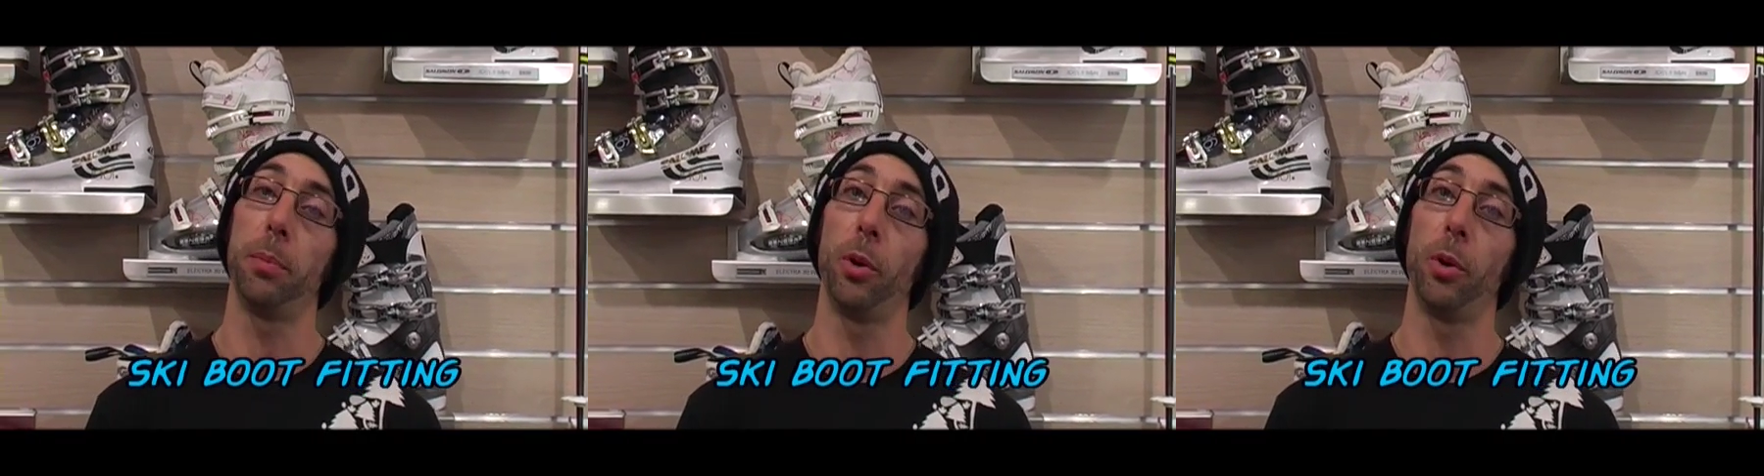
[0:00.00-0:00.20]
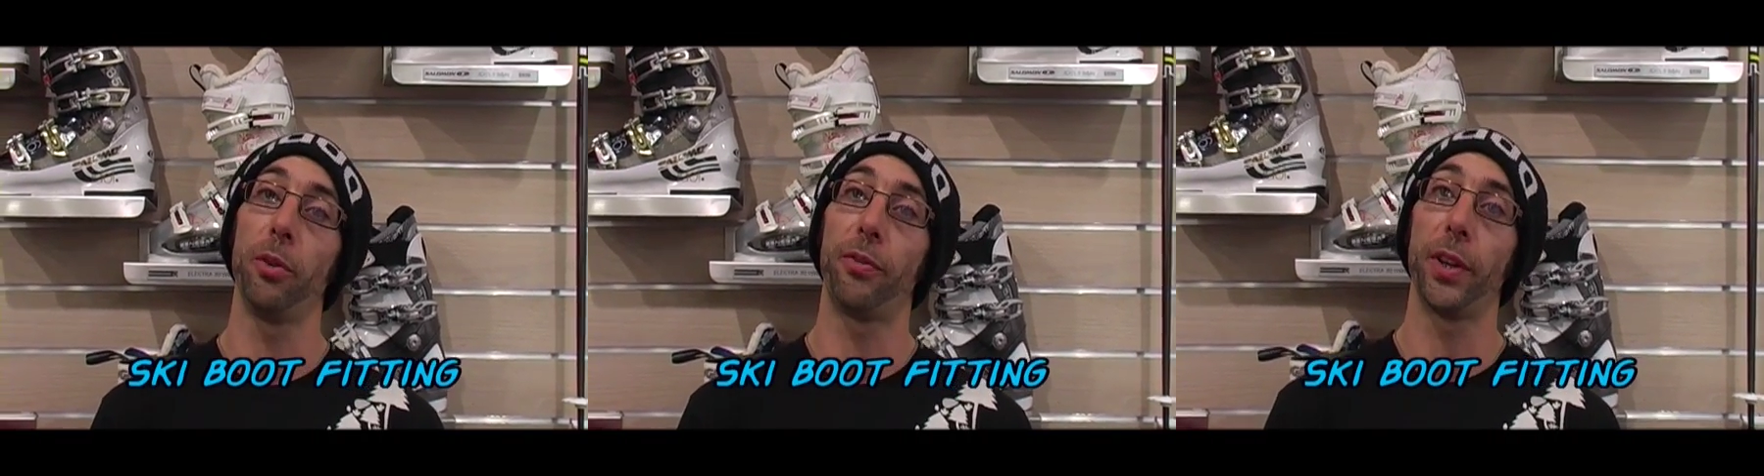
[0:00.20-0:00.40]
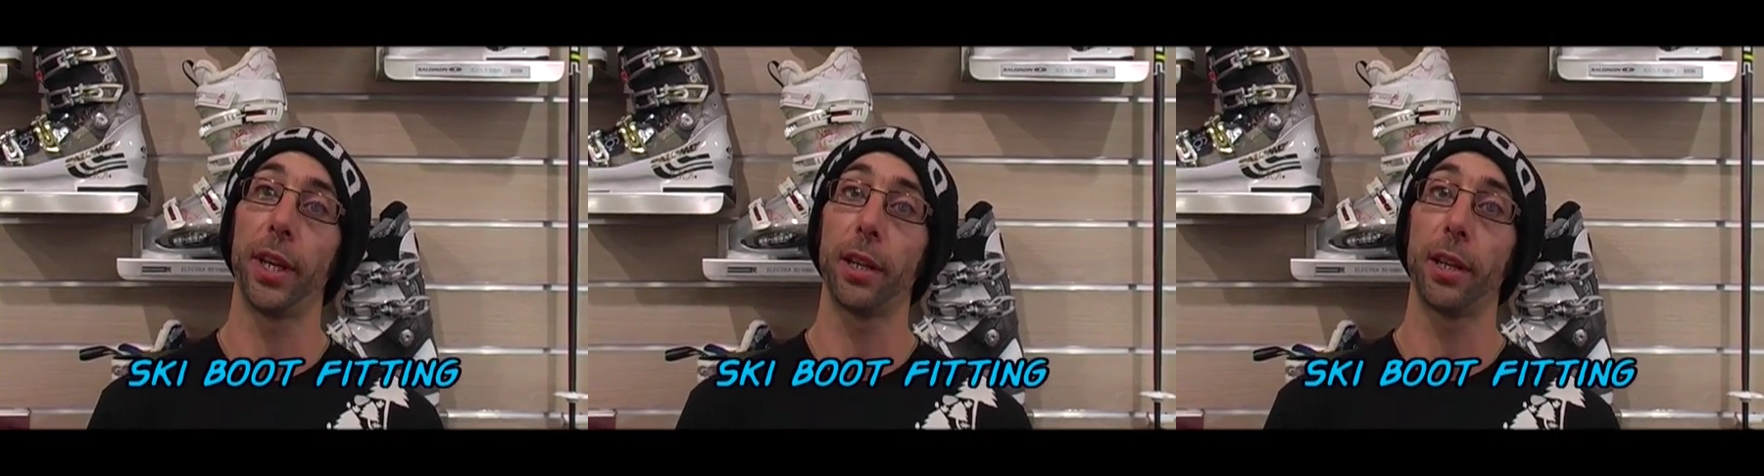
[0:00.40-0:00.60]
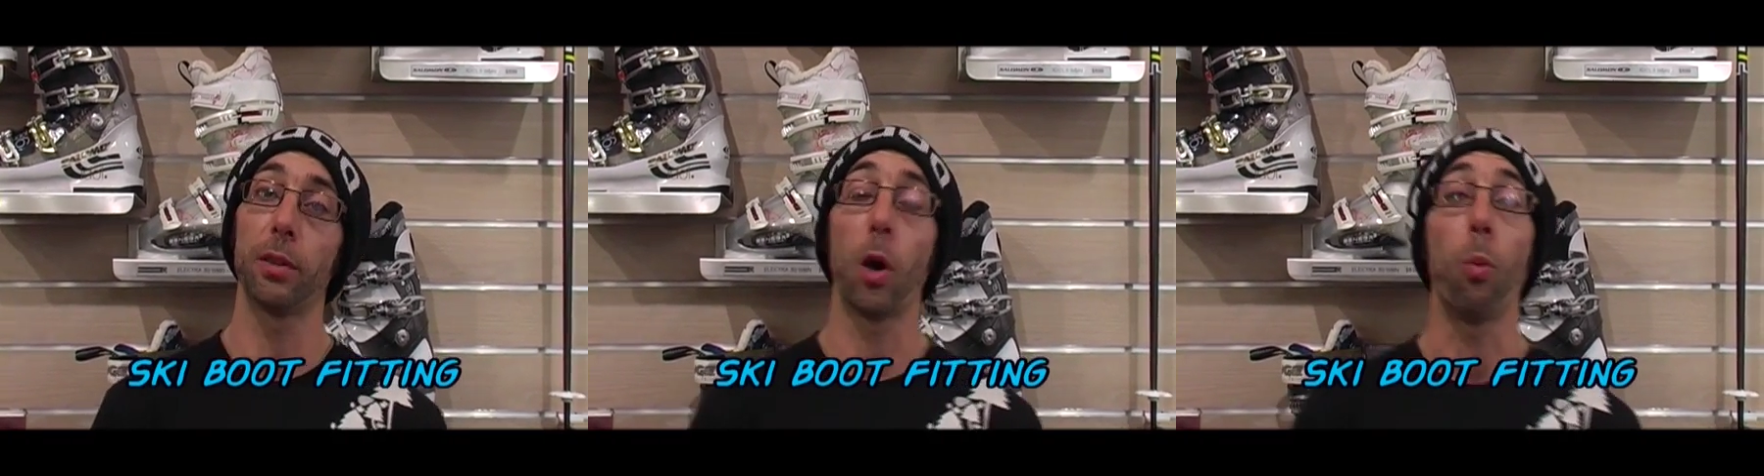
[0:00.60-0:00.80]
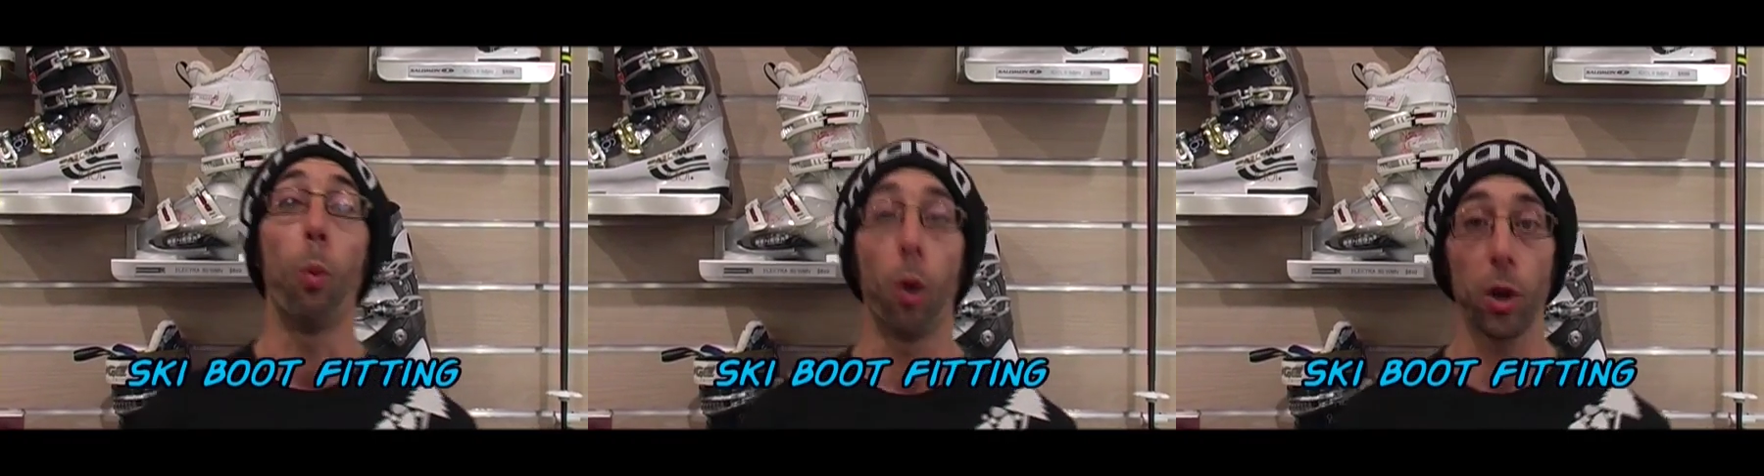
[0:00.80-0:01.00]
boot fitting,
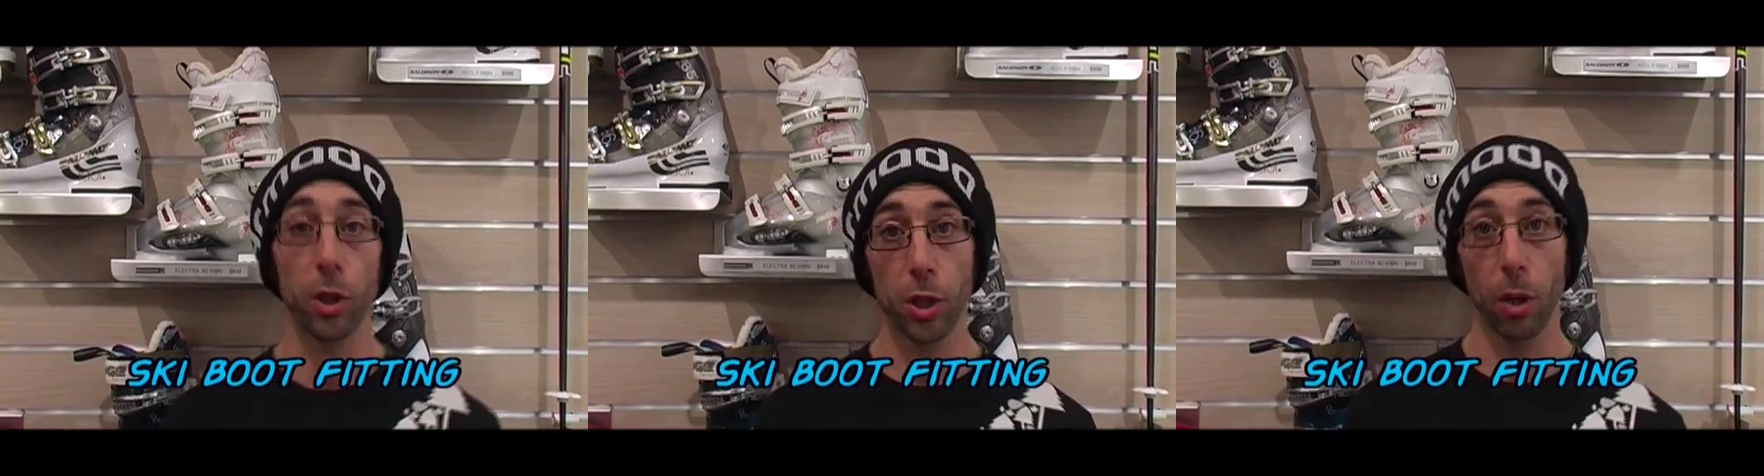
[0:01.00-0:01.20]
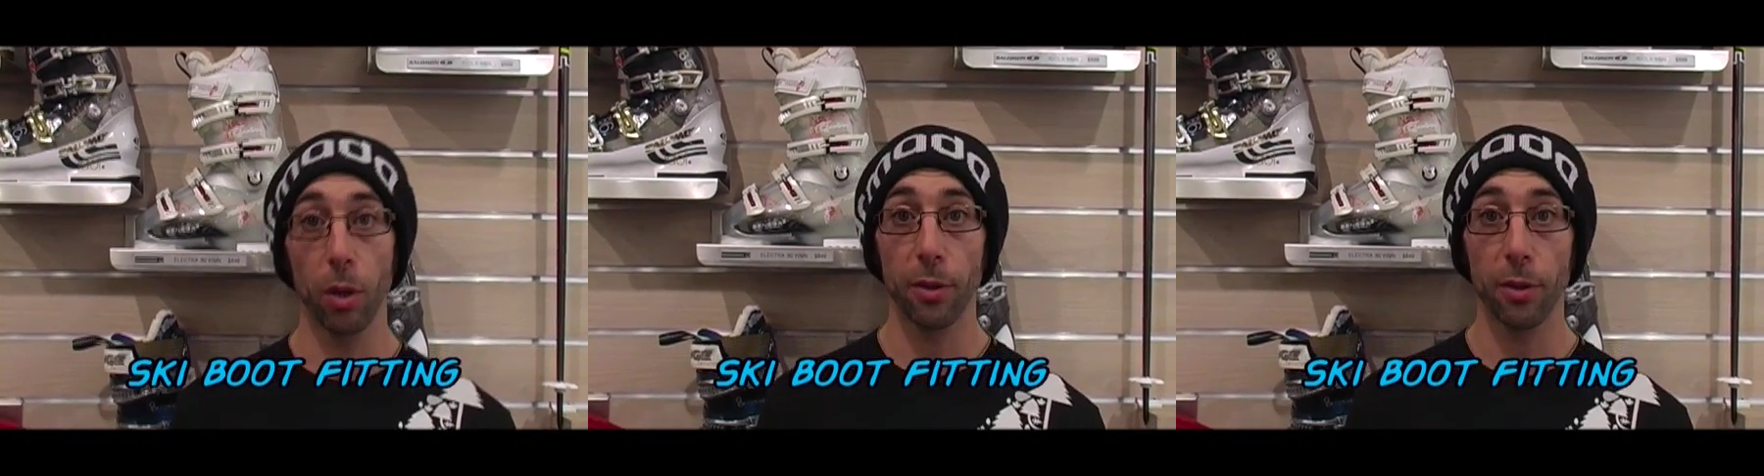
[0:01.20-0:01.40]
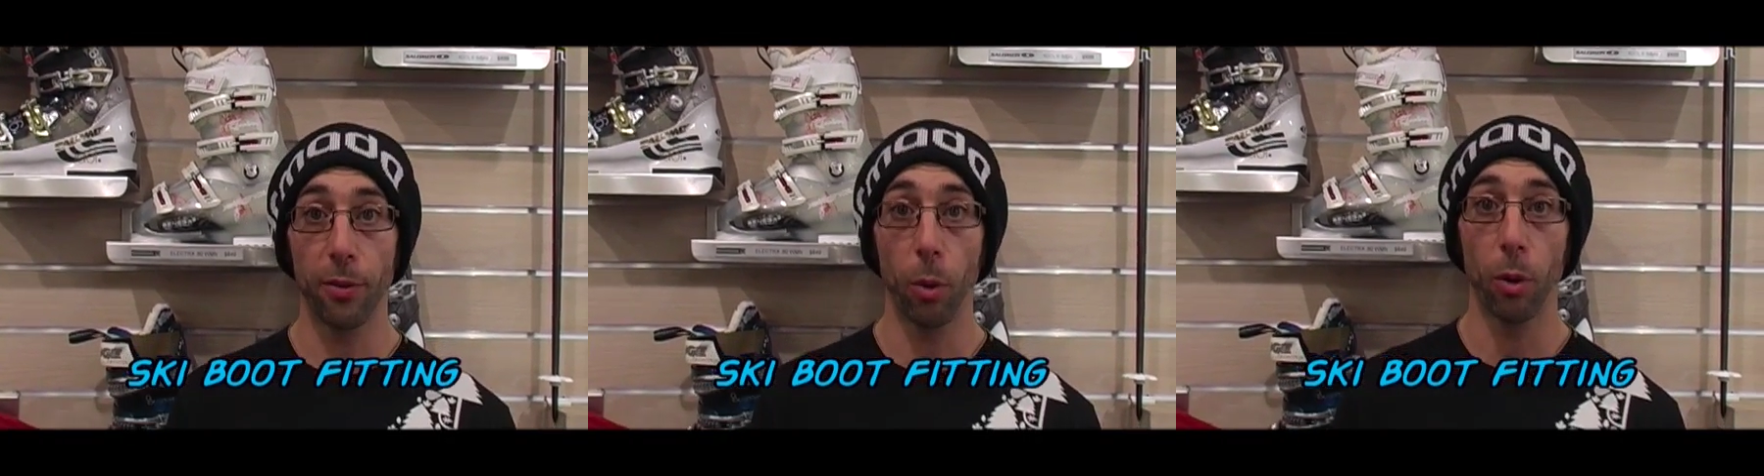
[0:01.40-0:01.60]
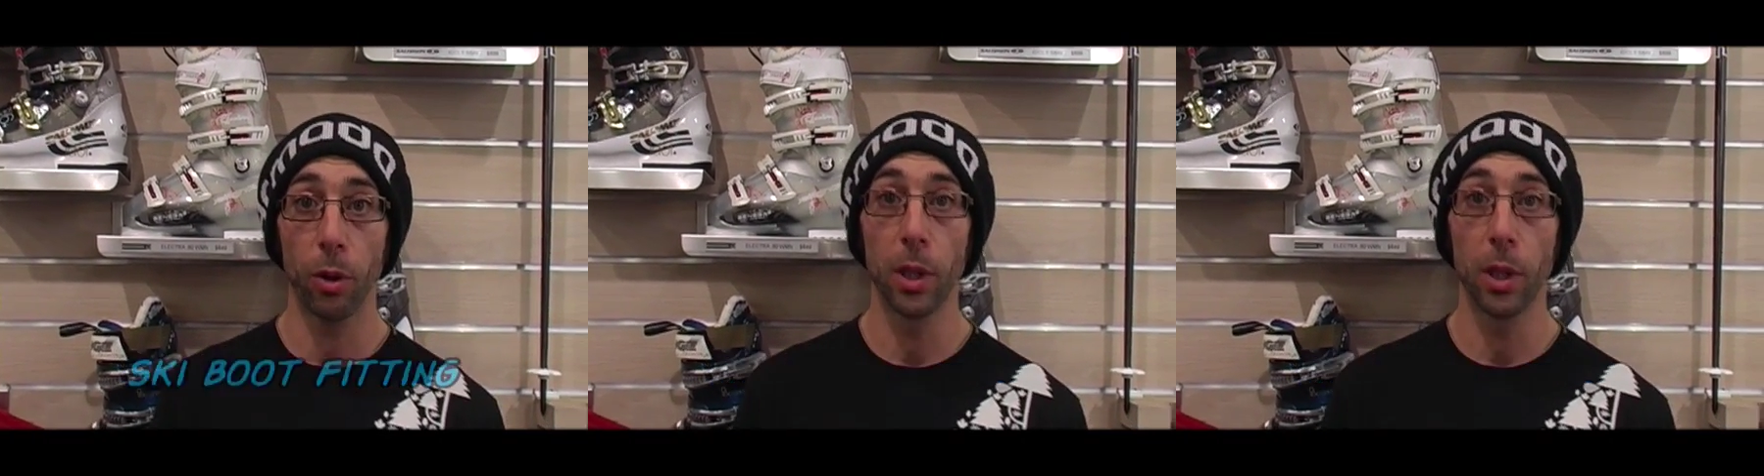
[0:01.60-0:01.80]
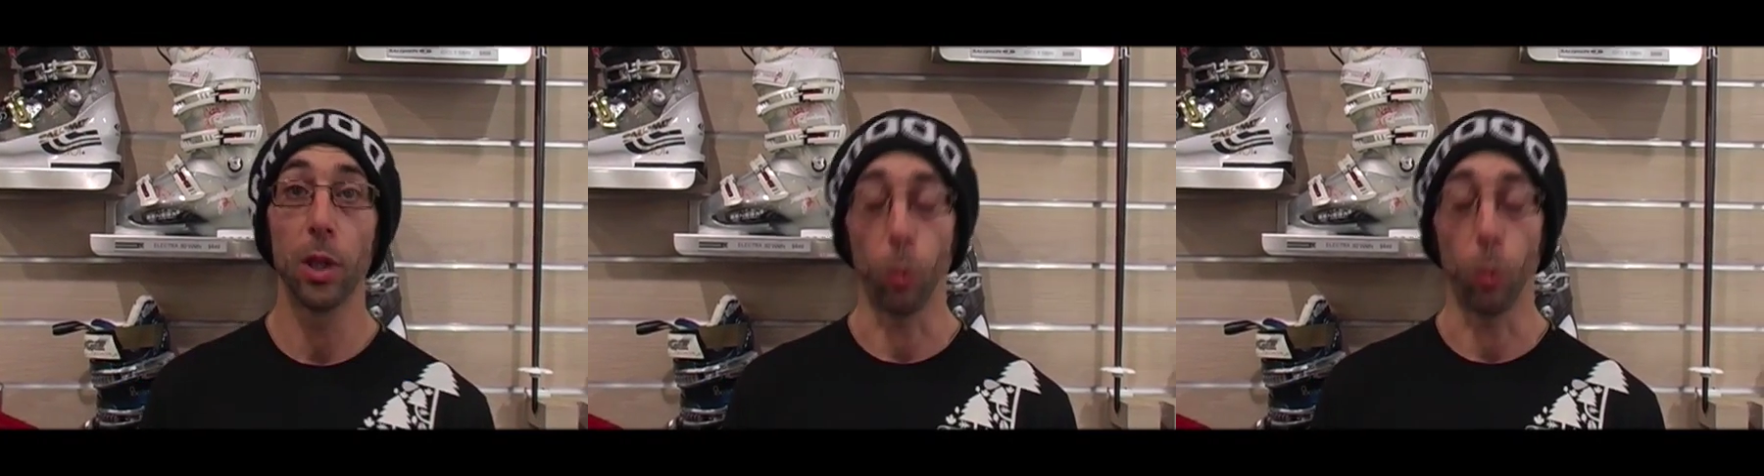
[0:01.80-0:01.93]
what to look for,